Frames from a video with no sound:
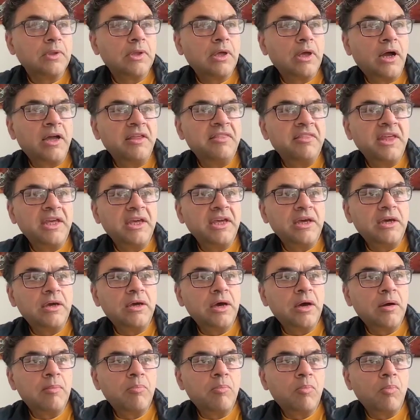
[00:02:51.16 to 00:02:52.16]
I
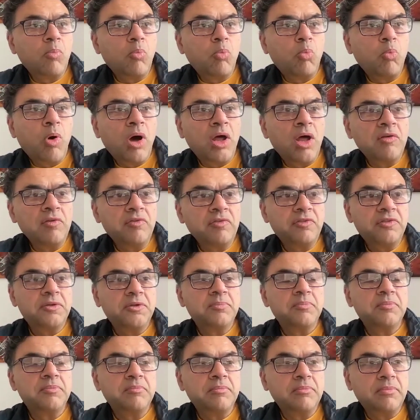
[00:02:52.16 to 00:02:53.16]
think one of
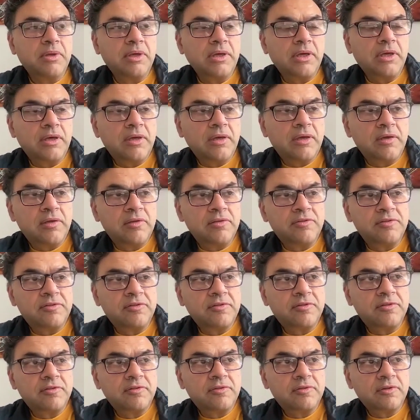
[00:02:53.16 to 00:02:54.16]
them
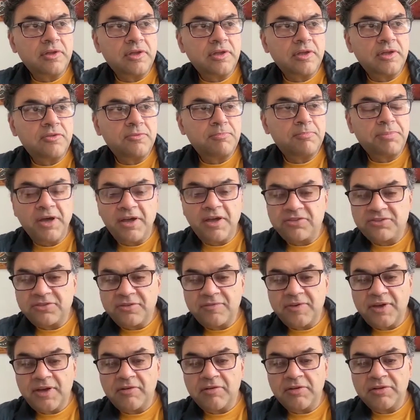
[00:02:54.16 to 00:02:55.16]
is
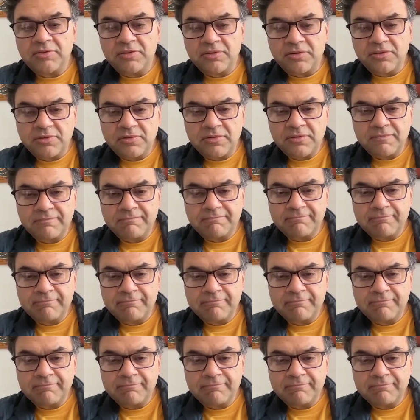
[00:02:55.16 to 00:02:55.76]
perseverance.